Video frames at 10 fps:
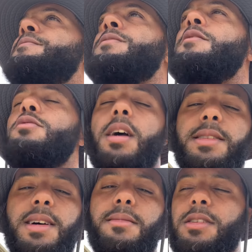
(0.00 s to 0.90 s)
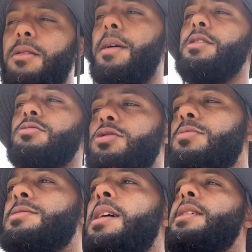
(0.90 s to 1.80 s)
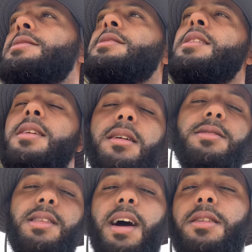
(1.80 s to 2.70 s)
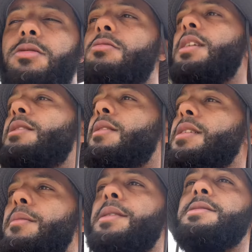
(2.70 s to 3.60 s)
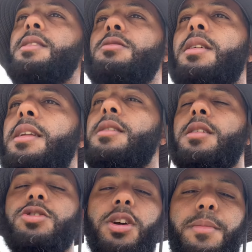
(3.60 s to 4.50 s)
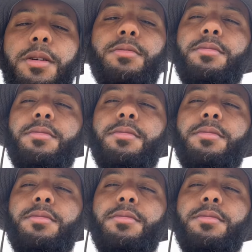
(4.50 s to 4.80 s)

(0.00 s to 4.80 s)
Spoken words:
If you got time to talk about YouTubers lying, is Kenny Ellis lying on your name right now by saying you got a contract, bro?